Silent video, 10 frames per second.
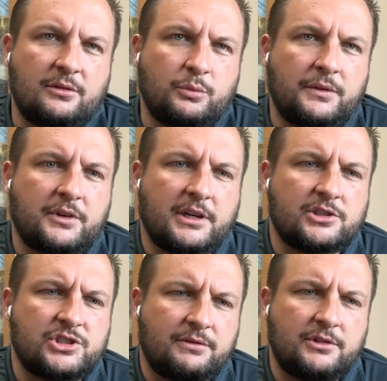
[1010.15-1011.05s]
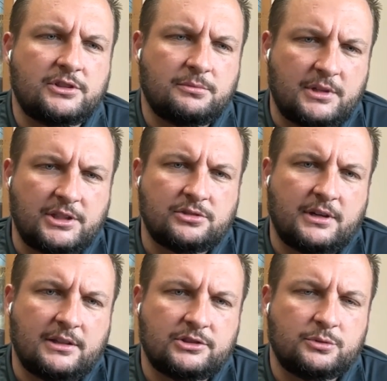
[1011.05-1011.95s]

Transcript: And we've kind of shifted some things around.